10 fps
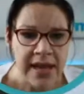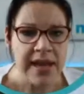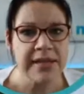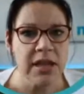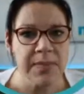
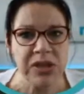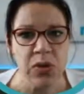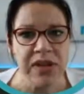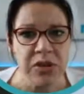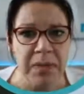He's going to be
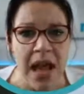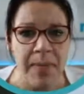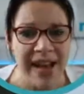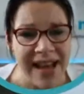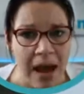talking to me
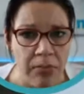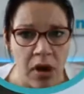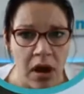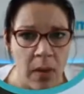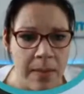about camera
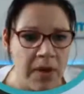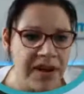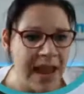equipment.